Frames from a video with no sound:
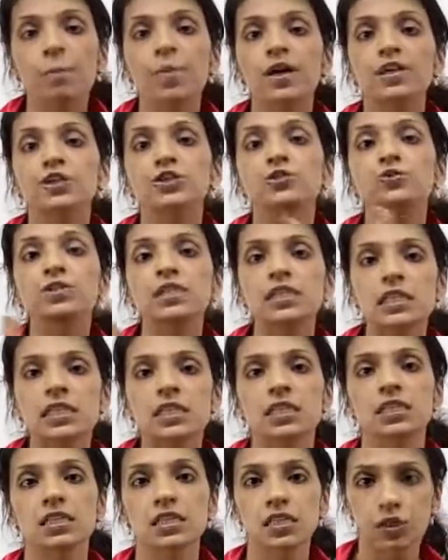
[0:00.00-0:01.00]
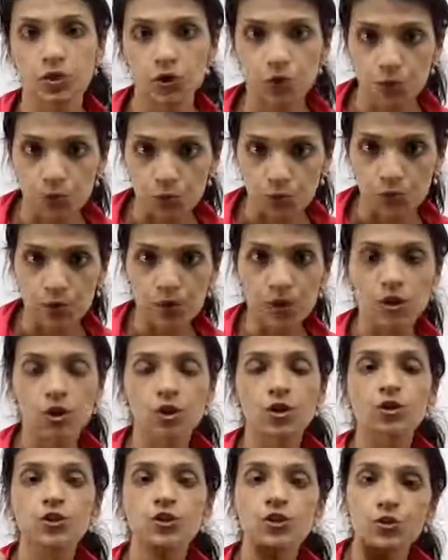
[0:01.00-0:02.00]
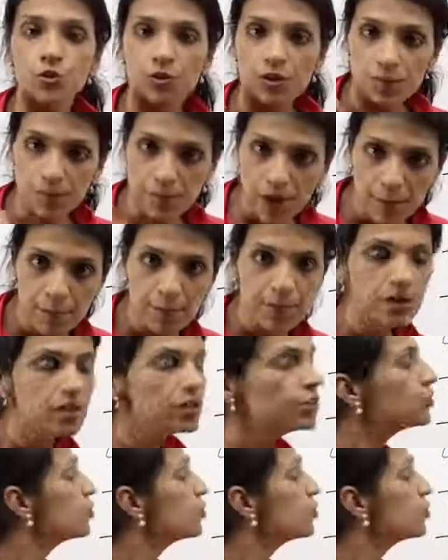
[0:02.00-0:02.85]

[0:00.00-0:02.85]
but you didn't do. So remember,